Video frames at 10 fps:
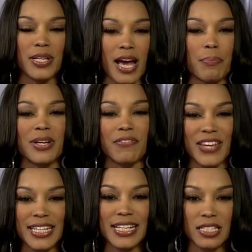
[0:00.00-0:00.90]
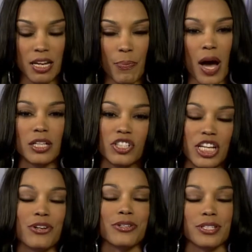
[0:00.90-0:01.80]
not. But if he needs an apology,
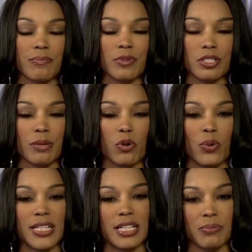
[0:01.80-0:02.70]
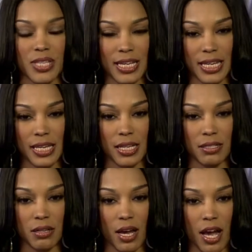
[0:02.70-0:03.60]
here are some, some quick tips that he
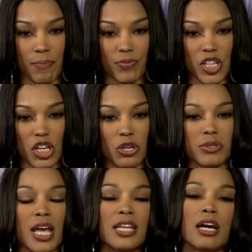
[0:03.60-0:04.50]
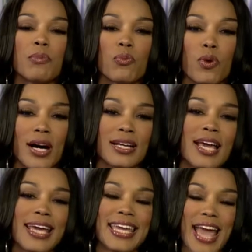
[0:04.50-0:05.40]
can um, use. Number one,
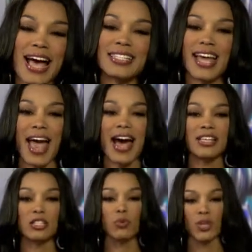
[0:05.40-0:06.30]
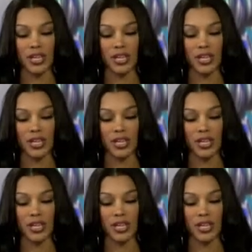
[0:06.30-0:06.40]
he has to ask with